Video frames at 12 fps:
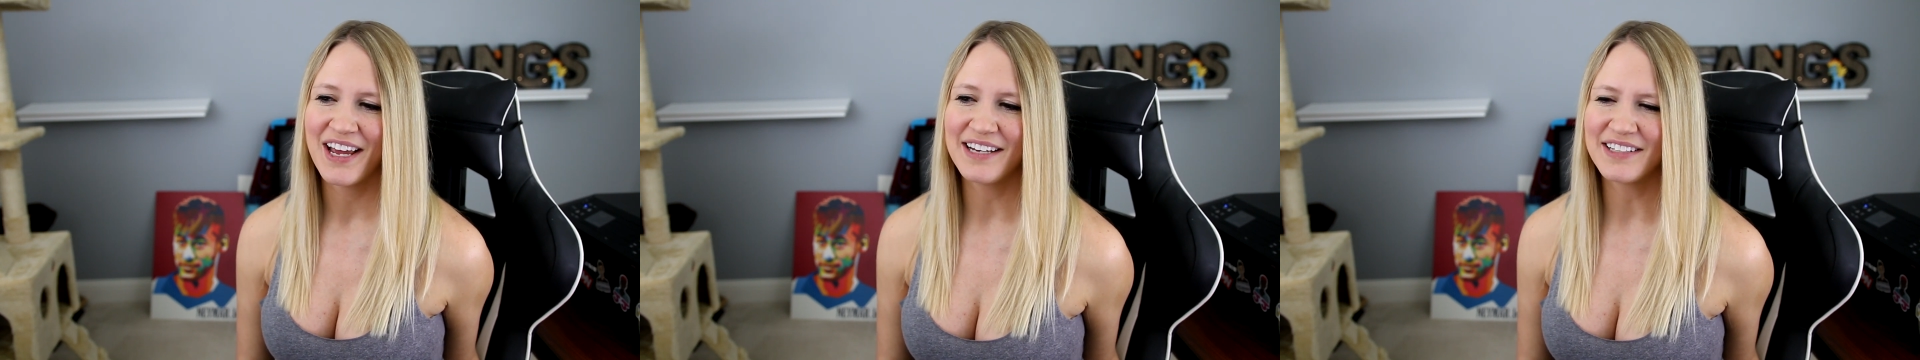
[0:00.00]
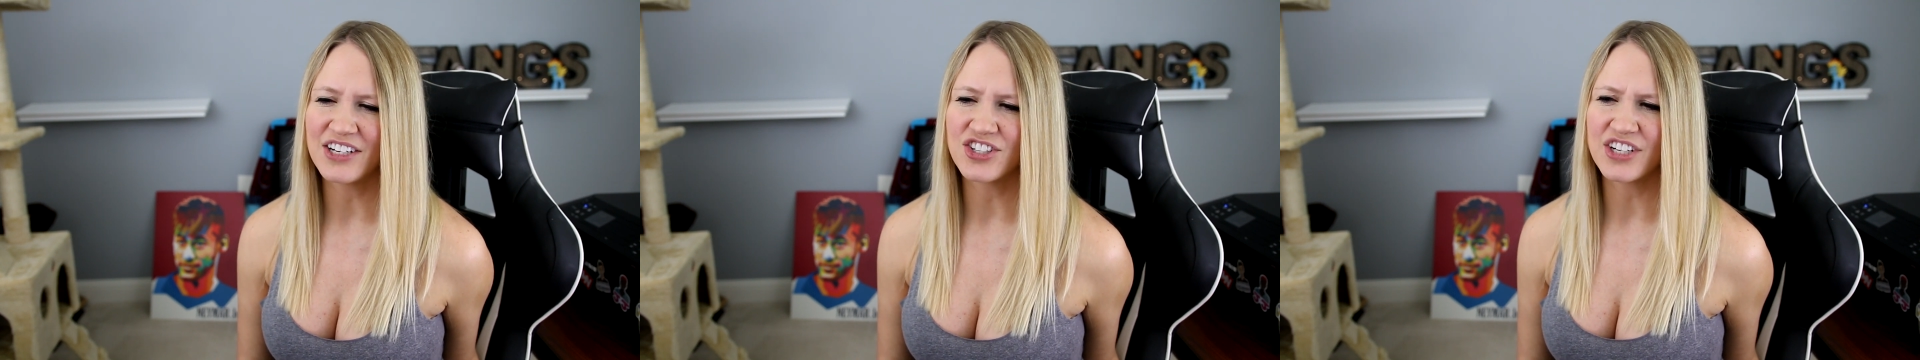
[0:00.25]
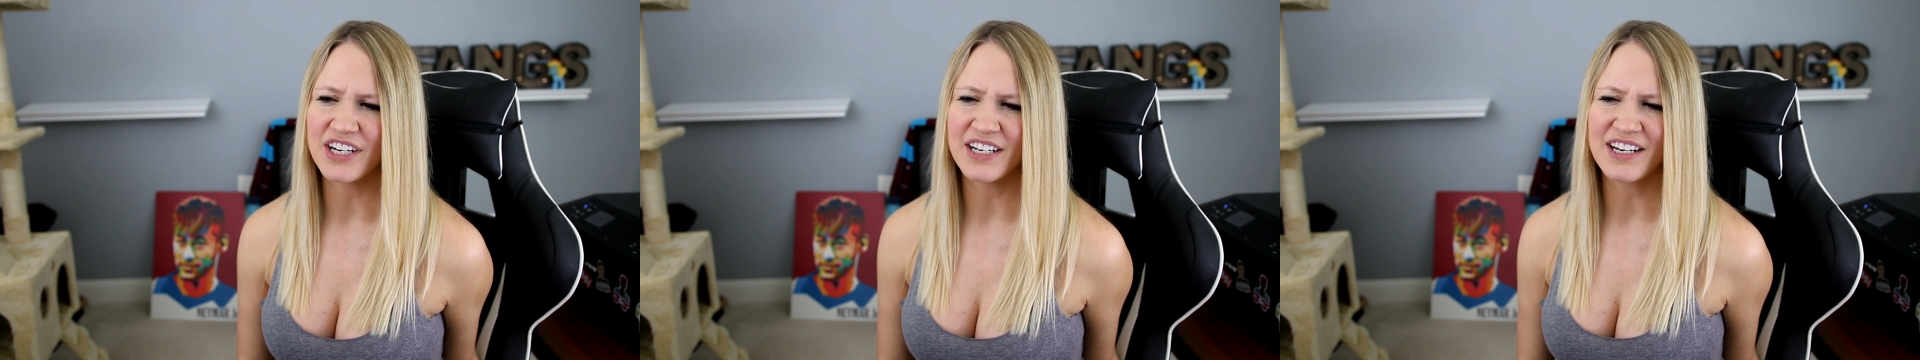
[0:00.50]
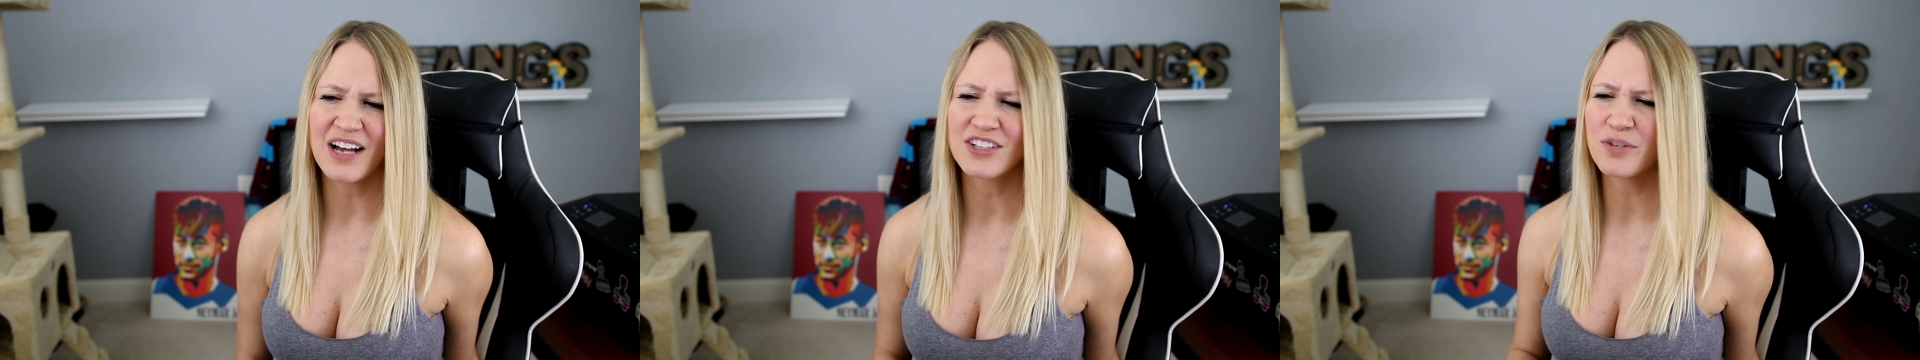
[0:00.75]
and
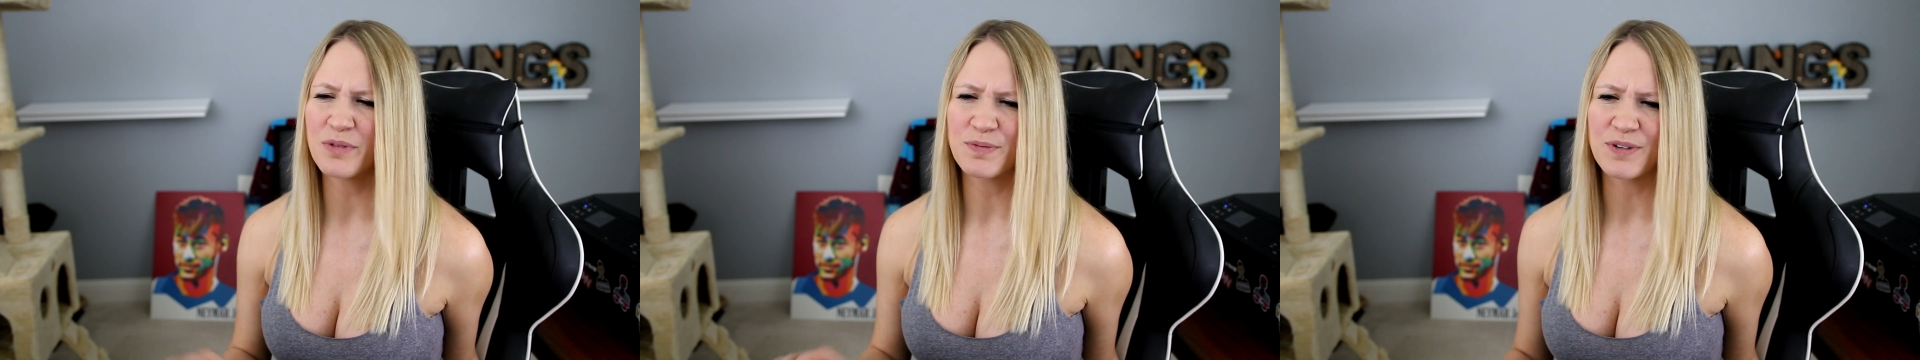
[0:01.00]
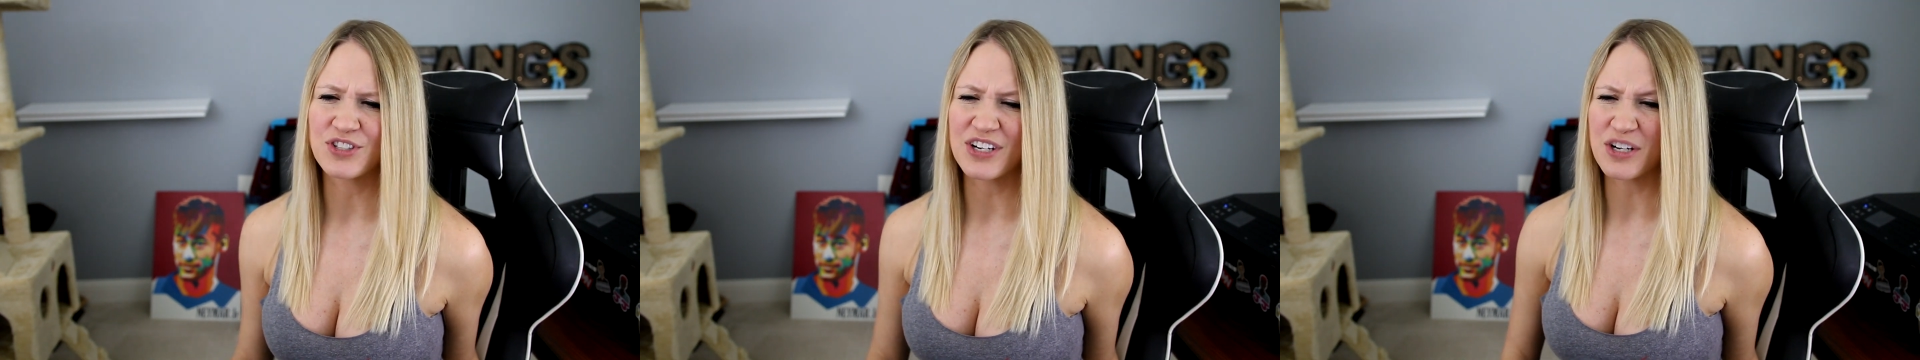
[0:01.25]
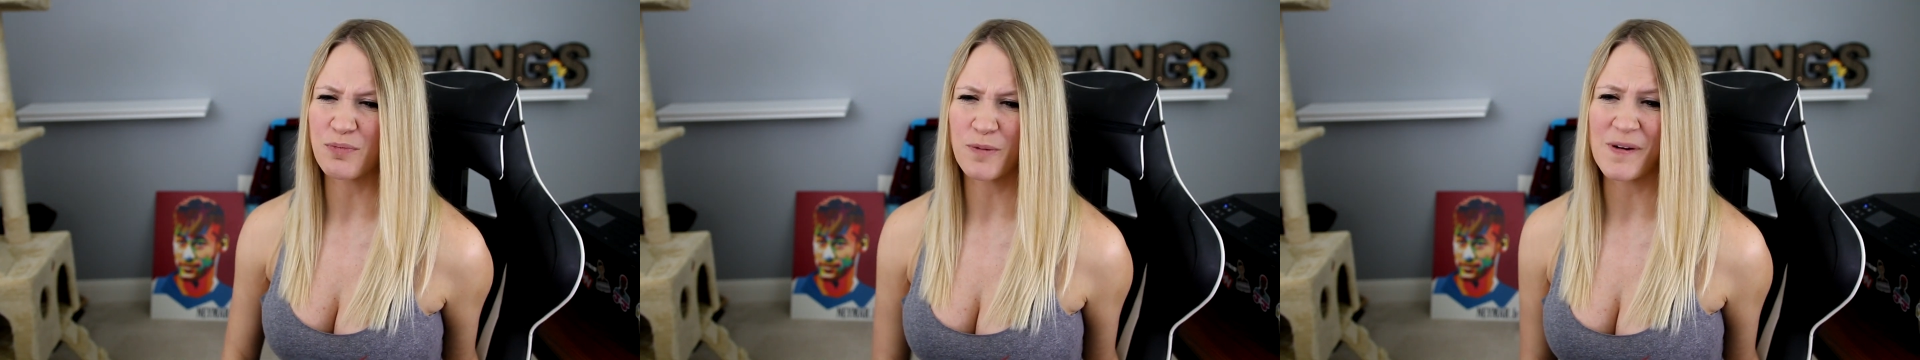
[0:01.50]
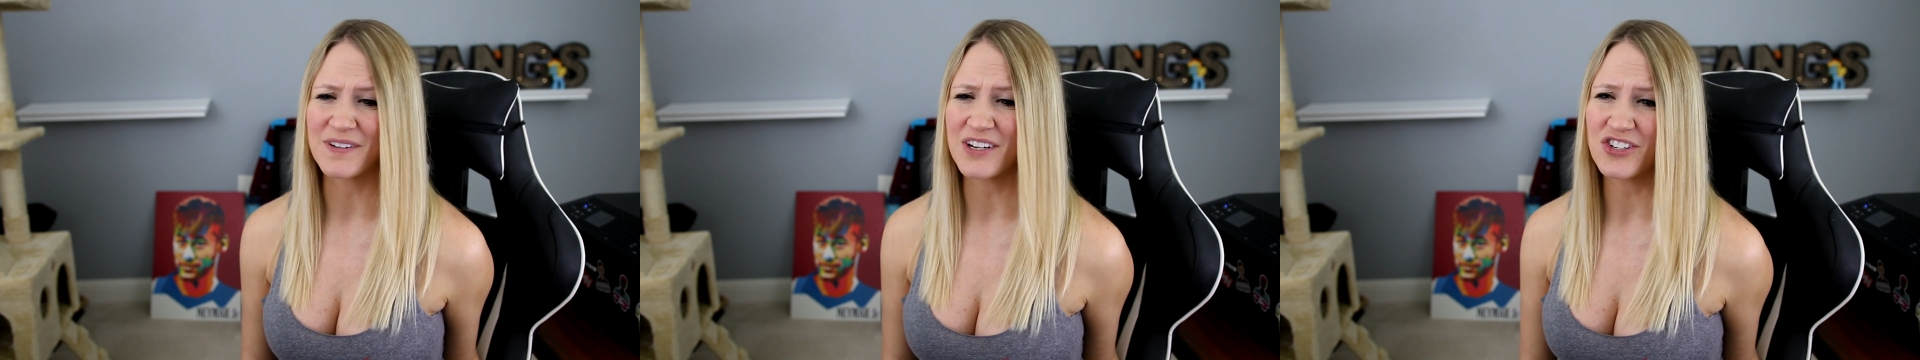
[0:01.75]
Deji. Not so much about JJ, more
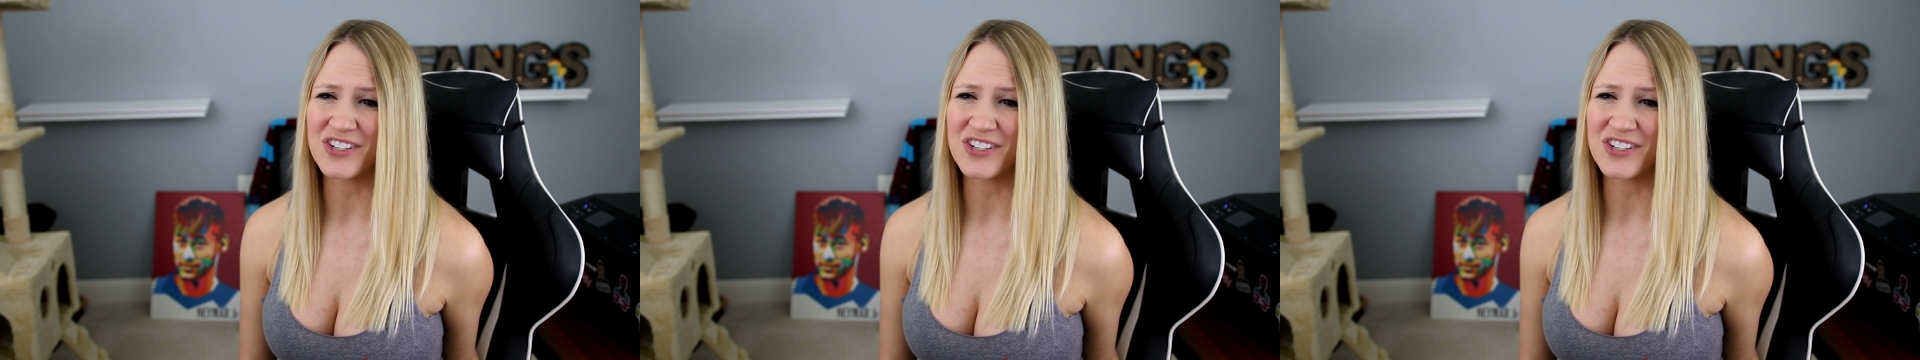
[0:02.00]
about Deji.